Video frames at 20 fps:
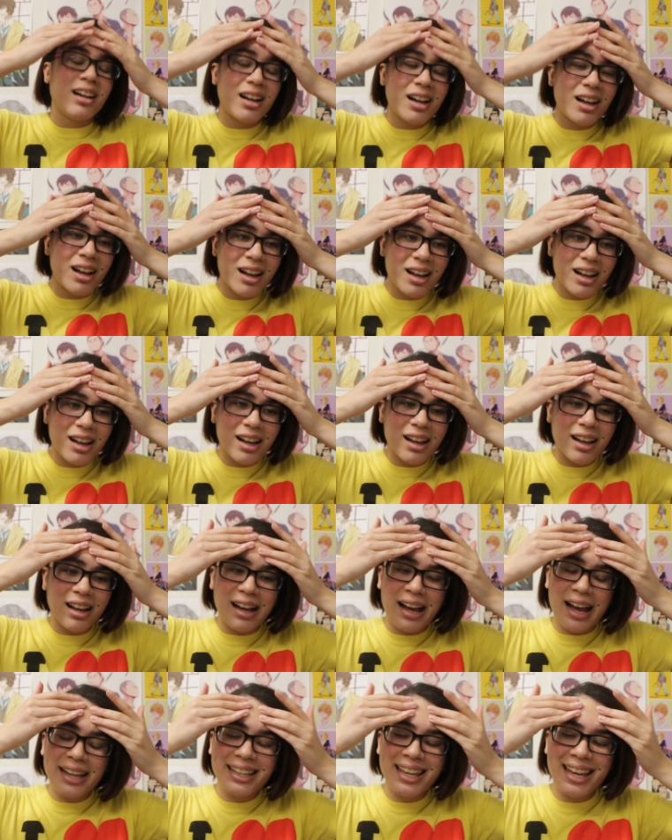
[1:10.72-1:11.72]

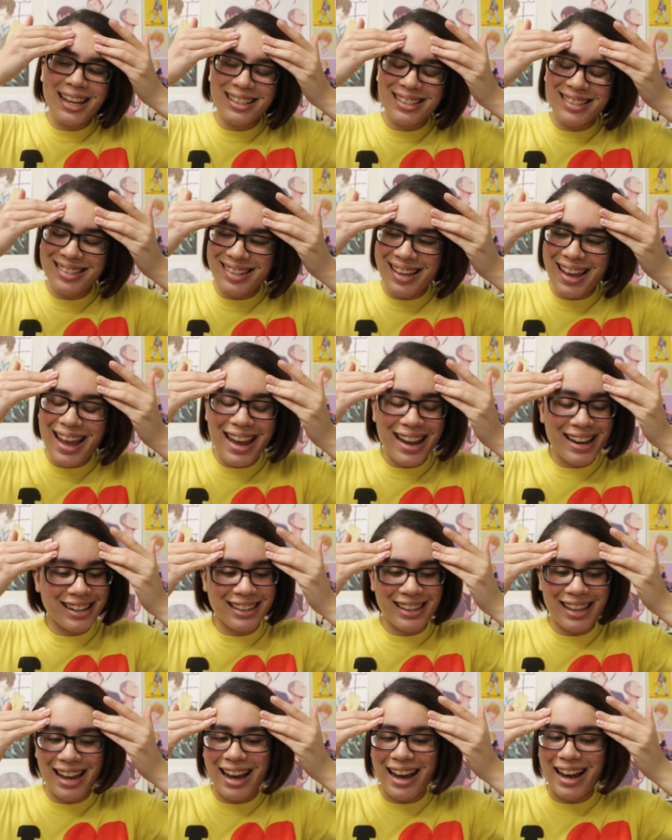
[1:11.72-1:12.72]
Ah, I can't
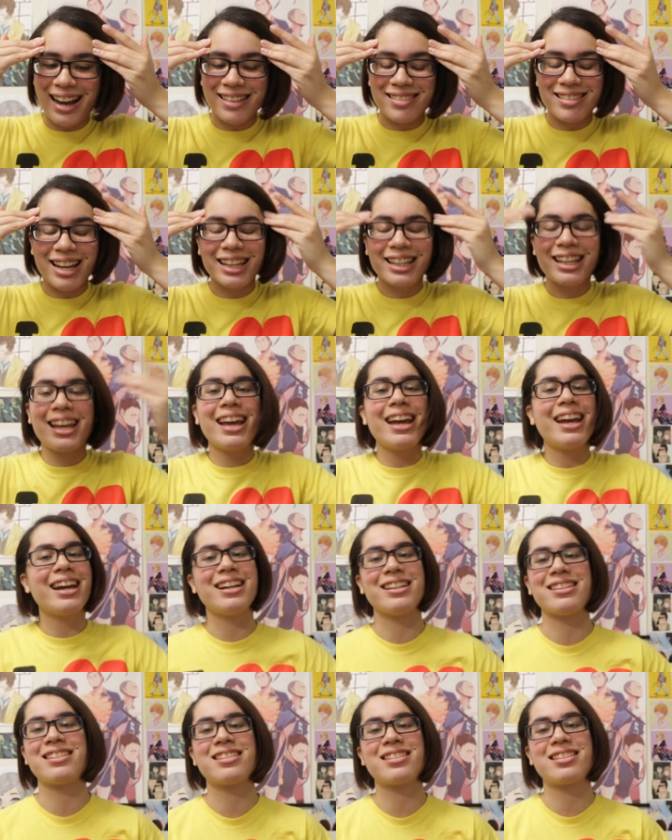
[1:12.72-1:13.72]
stand that. I
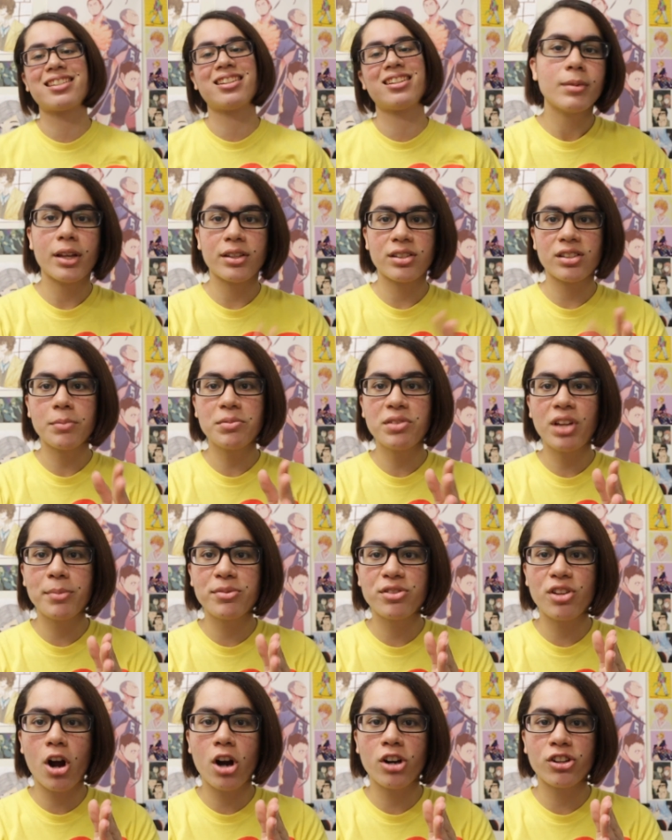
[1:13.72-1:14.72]
can't. Now,
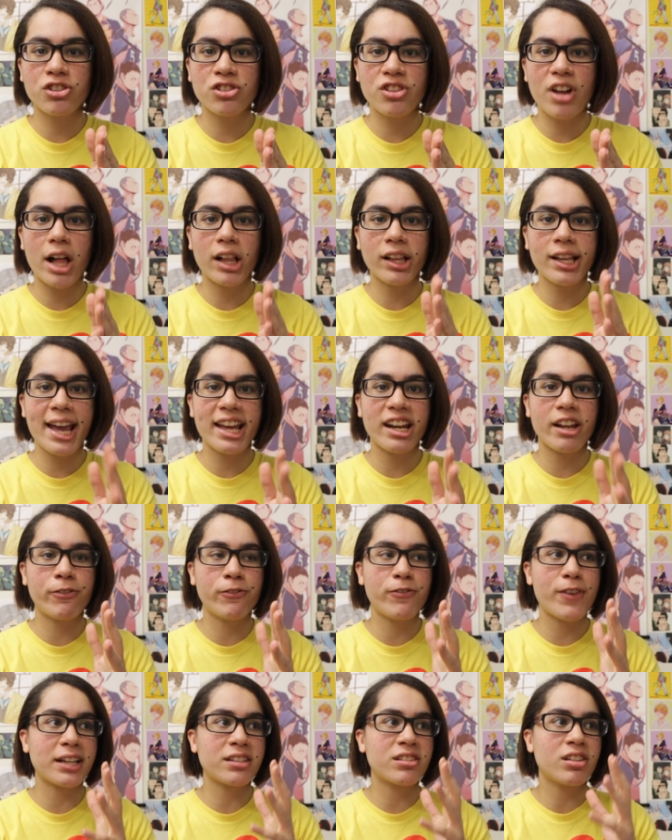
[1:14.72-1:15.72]
sometimes the art style can
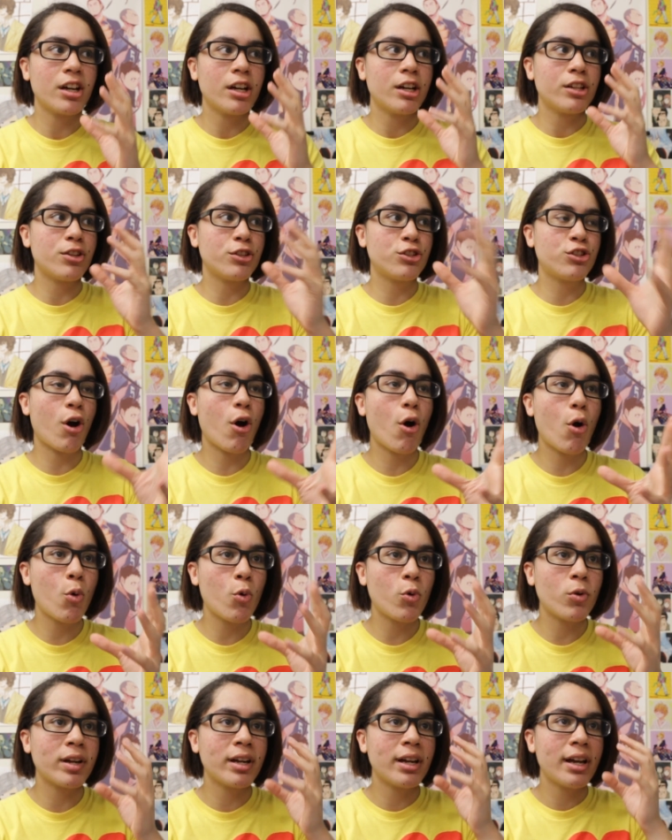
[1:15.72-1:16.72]
affect the
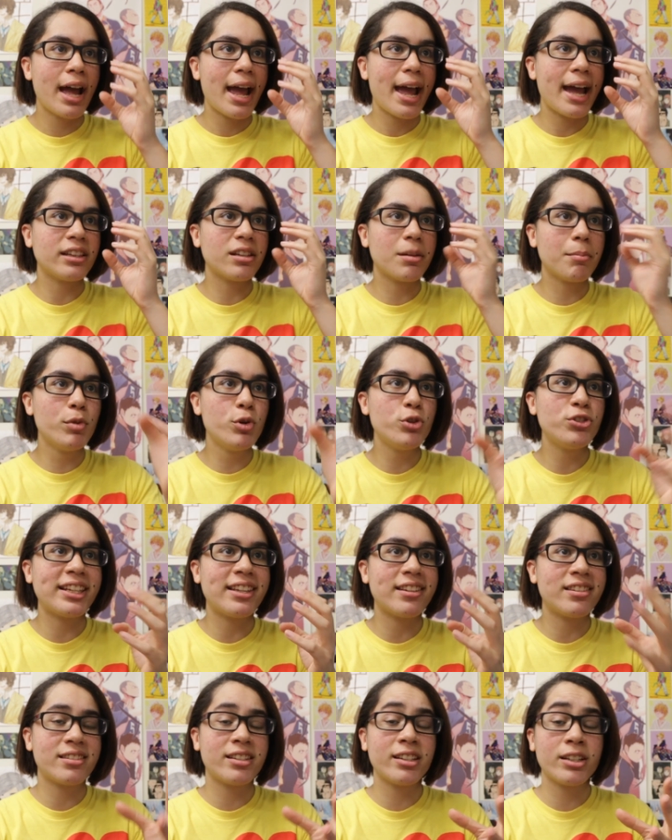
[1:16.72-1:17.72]
tone and the mood that
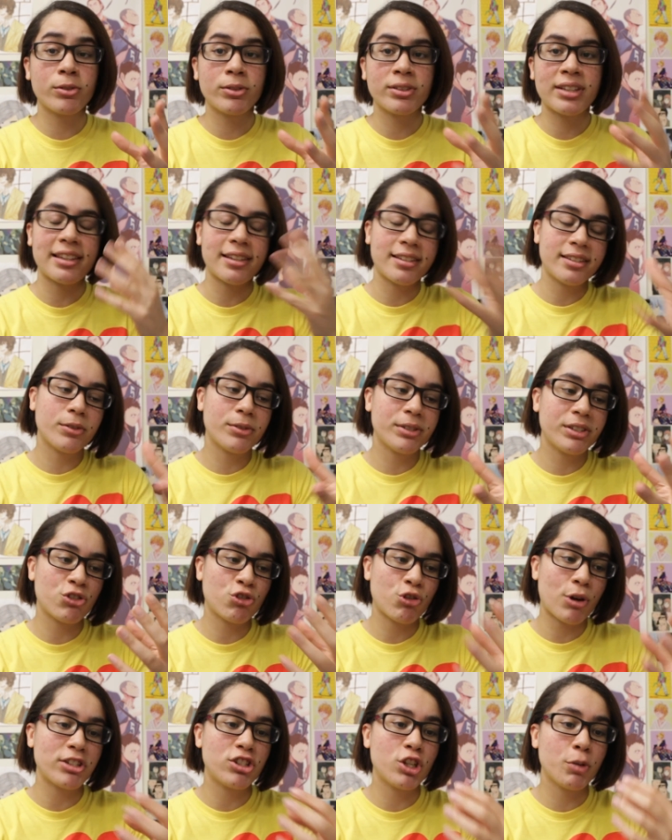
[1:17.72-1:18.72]
the, that the series is
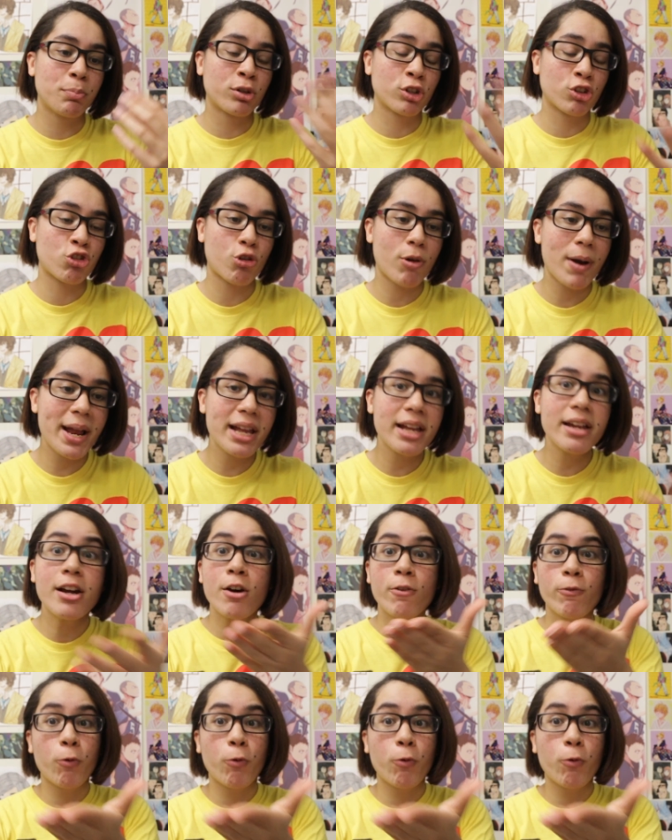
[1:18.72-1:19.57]
trying to portray.